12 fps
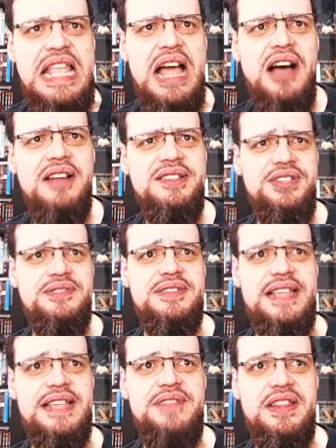On June
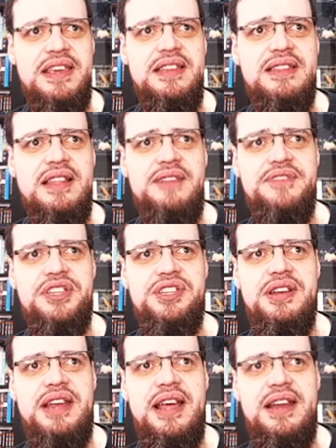17th,
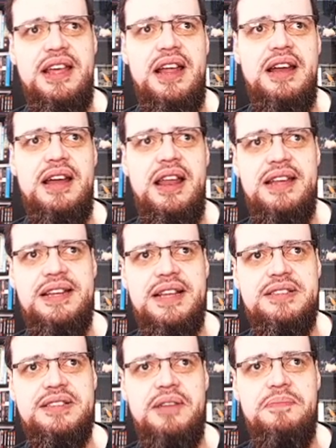television data
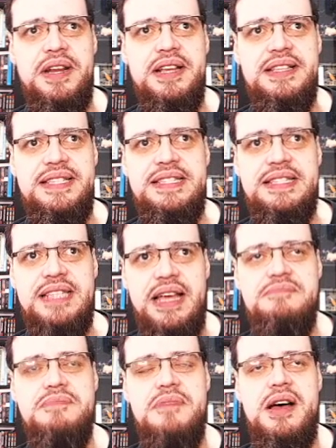analytics company
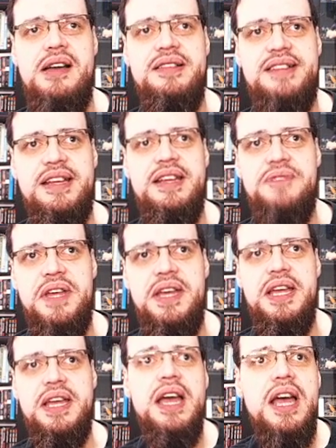Samba TV,